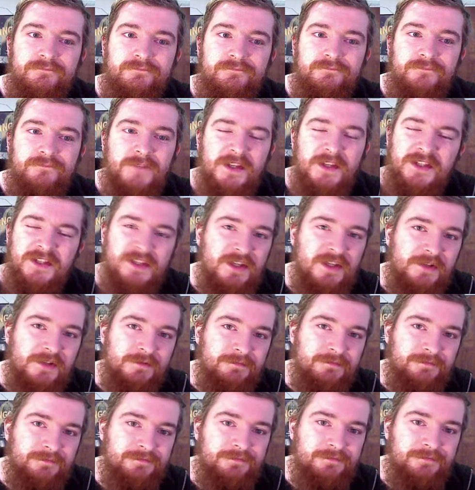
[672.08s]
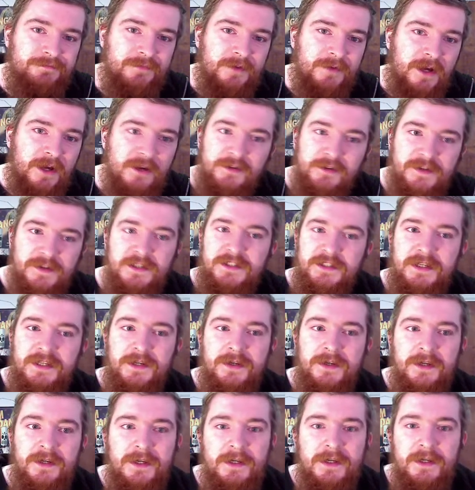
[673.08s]
I don't know. I don't think so.
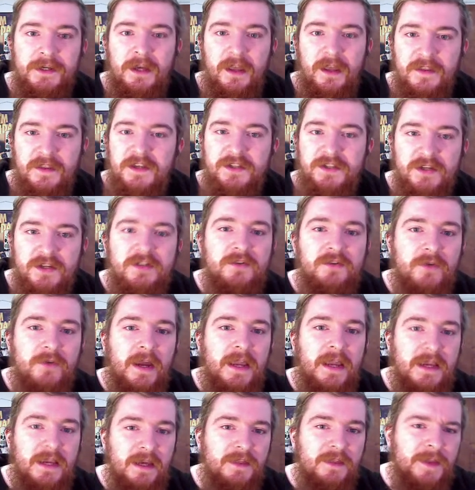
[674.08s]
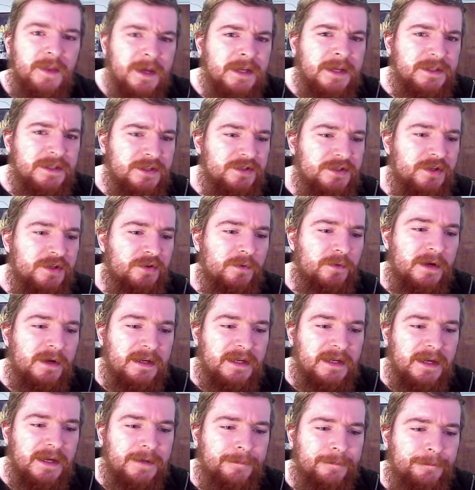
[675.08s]
I think it's just great. I think it's just a great
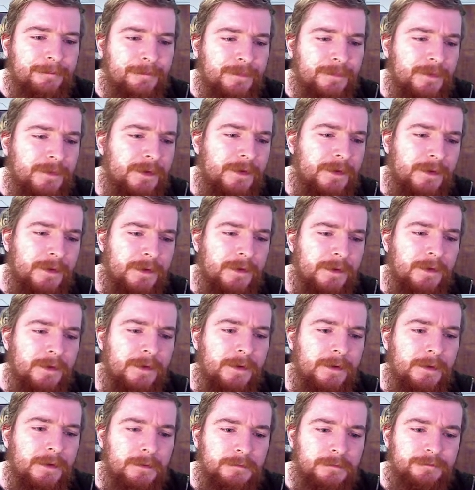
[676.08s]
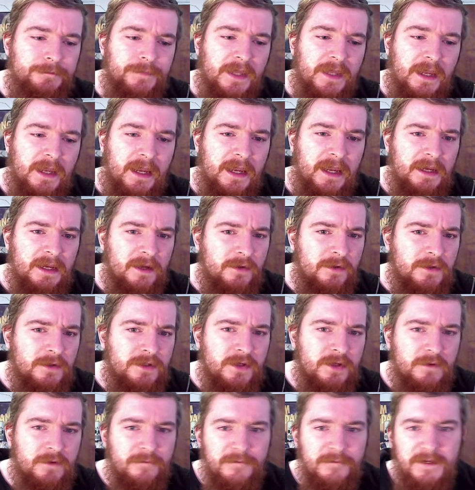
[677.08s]
game. Echo the
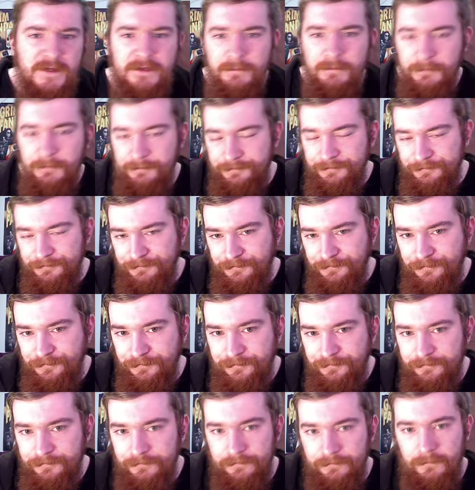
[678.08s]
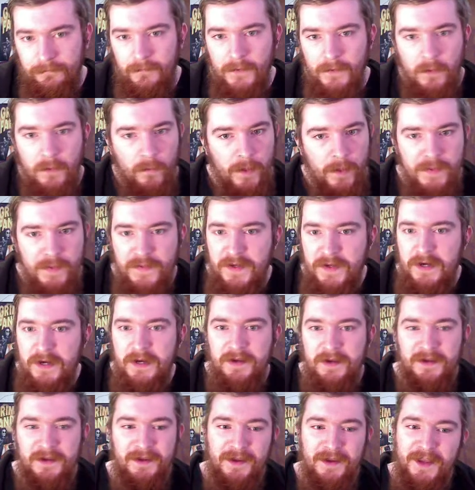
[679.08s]
Dolphin, one that
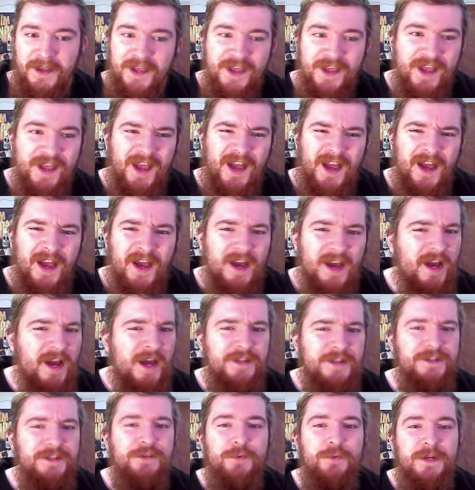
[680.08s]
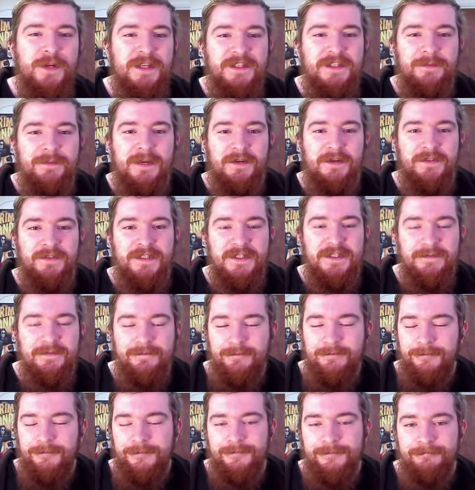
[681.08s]
I don't know what it is about it.
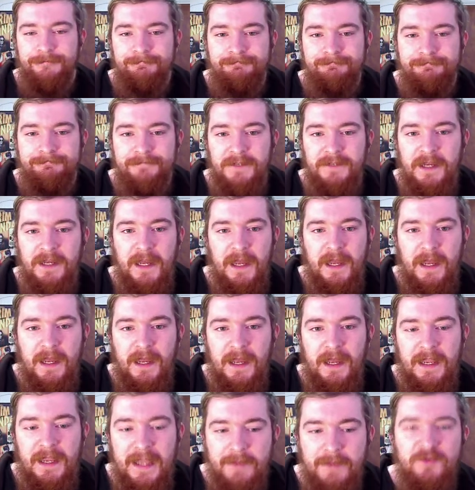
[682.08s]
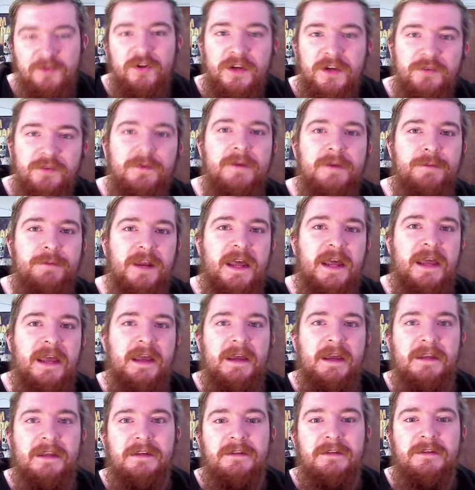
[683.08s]
I kept trying to replay it
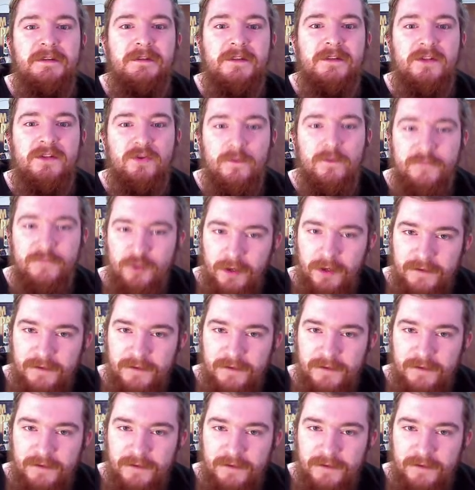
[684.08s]
and sort of try and